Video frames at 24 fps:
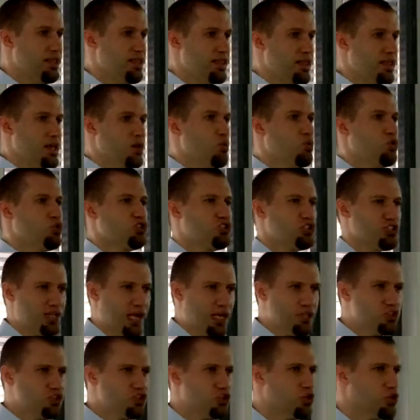There were
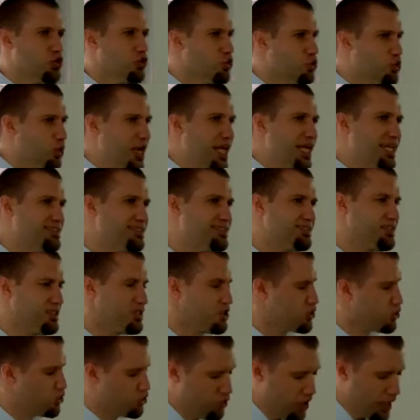such great
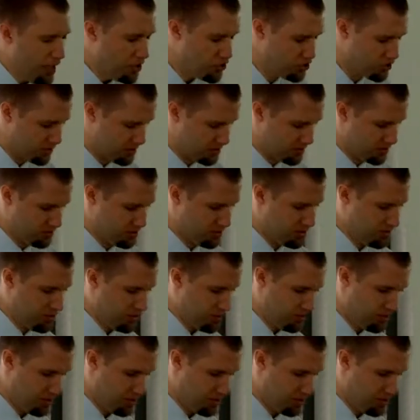destructions.